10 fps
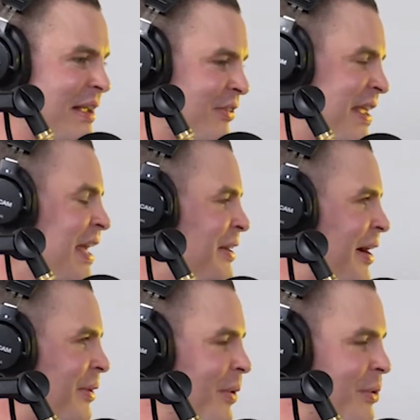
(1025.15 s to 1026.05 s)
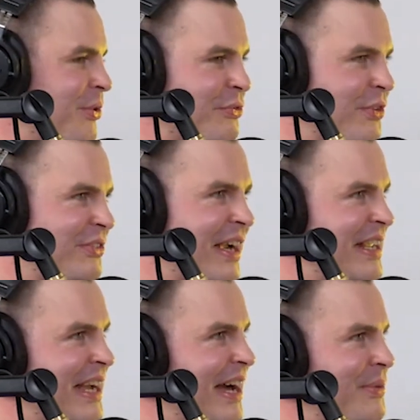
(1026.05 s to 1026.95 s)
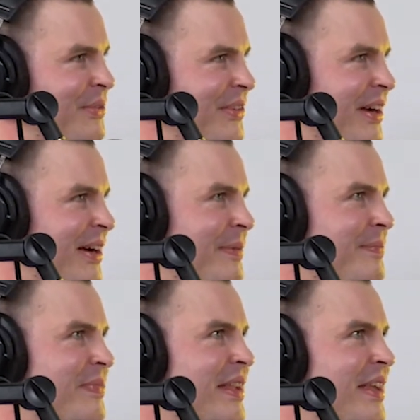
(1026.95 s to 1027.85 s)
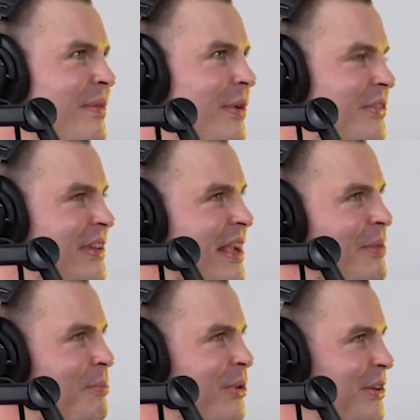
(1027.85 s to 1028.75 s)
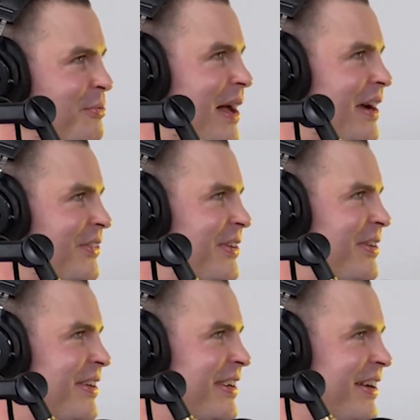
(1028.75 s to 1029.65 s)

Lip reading: because he hit it on, well, who was the first guy he got? It was, what's his name? The British boxer.